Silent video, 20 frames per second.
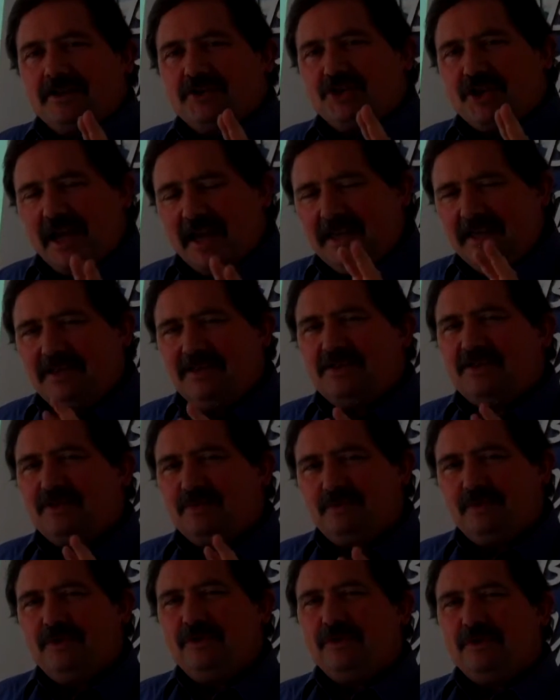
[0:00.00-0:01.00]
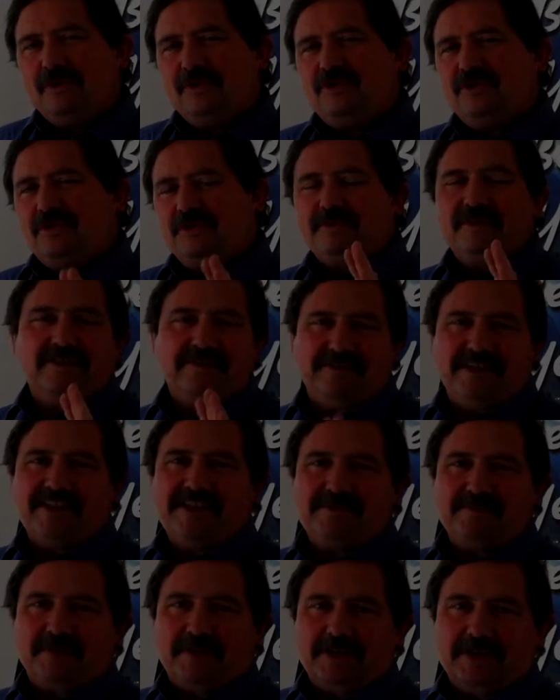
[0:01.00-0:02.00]
Change the word to
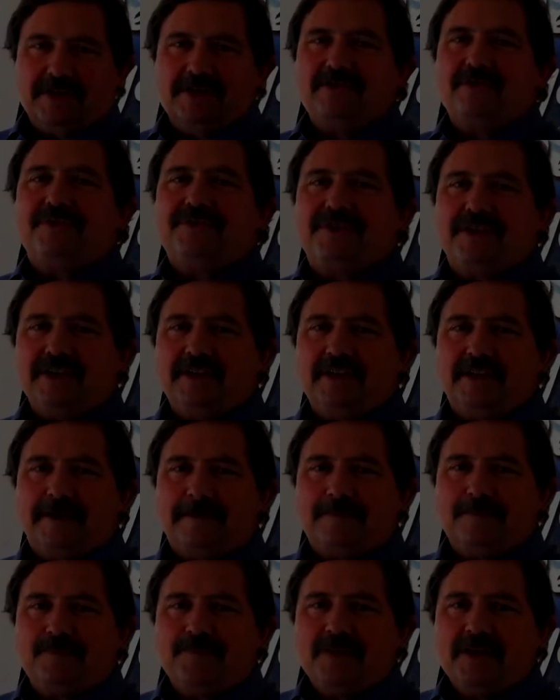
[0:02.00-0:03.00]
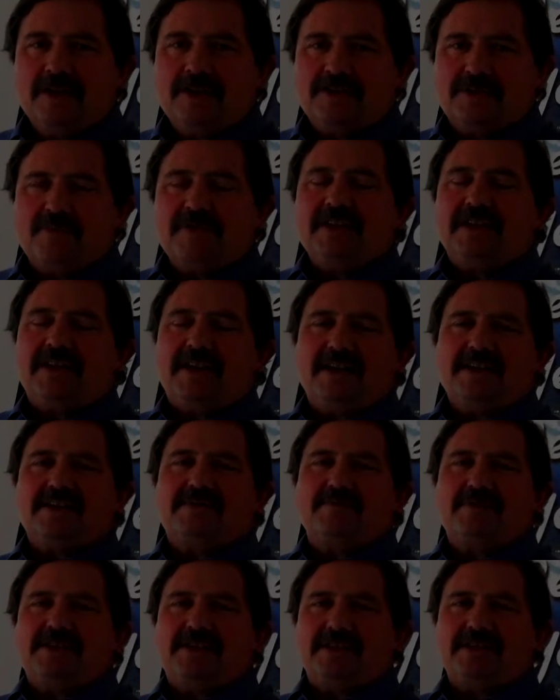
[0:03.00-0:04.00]
investment in your thinking. So when the
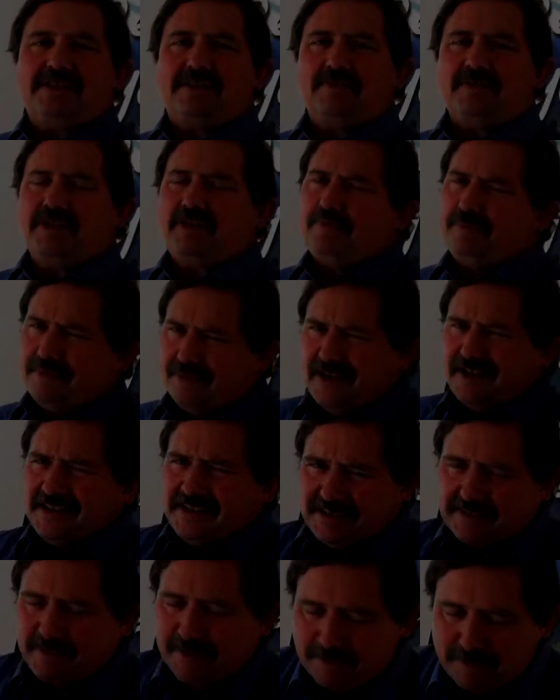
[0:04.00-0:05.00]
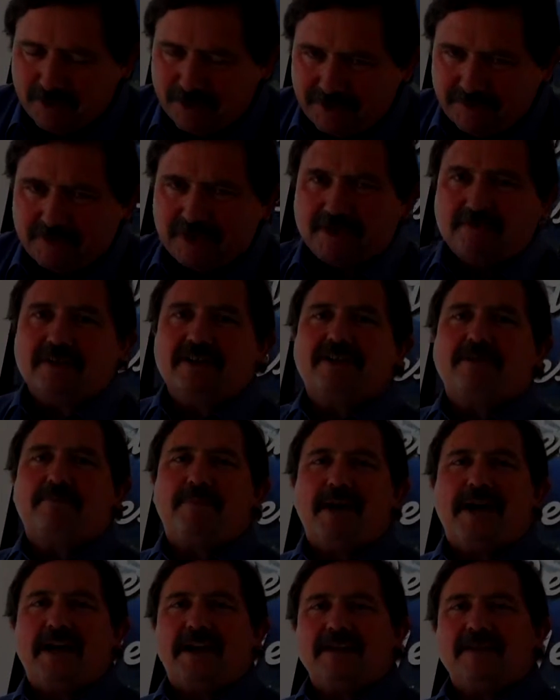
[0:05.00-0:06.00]
customer says to me, your price is a bit more than what I wanted to
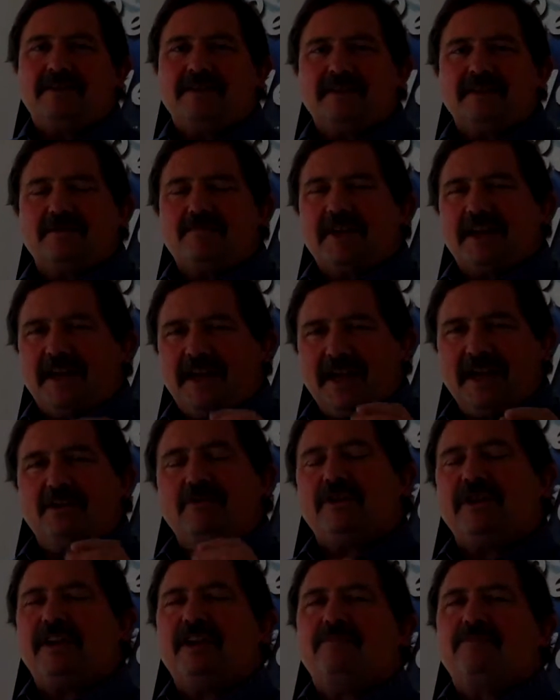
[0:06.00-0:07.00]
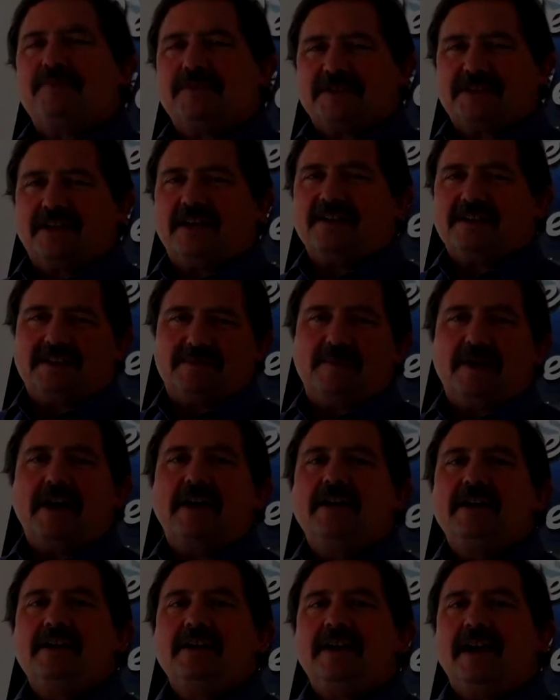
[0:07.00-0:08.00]
pay, think about how do I help this customer
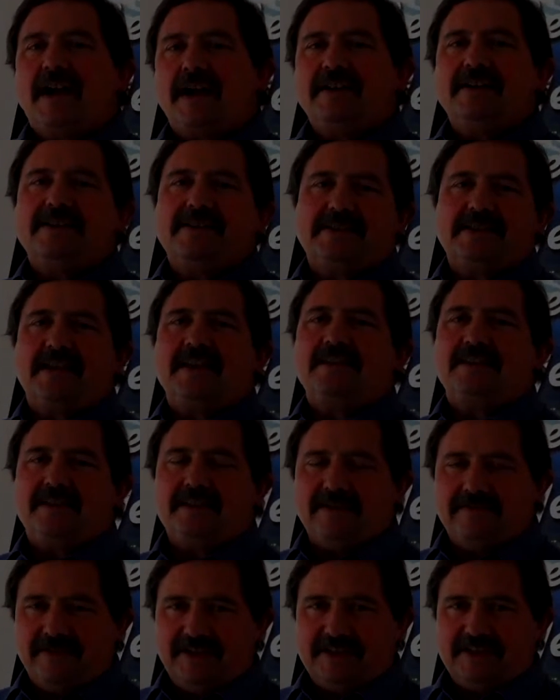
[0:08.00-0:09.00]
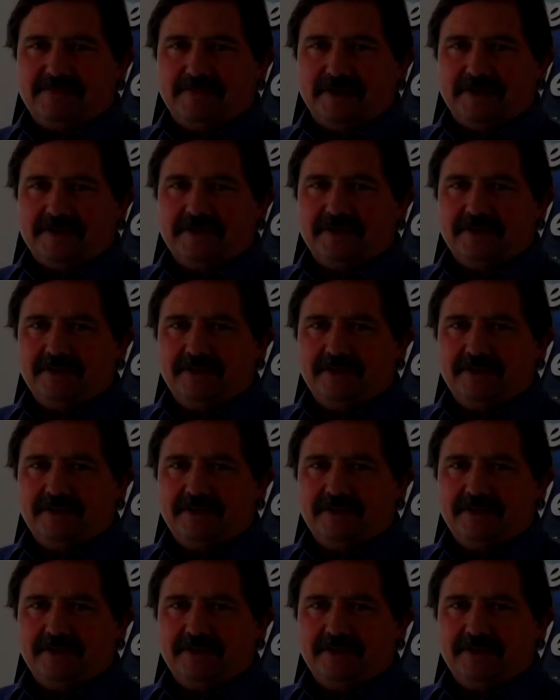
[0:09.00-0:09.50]
understand the investment.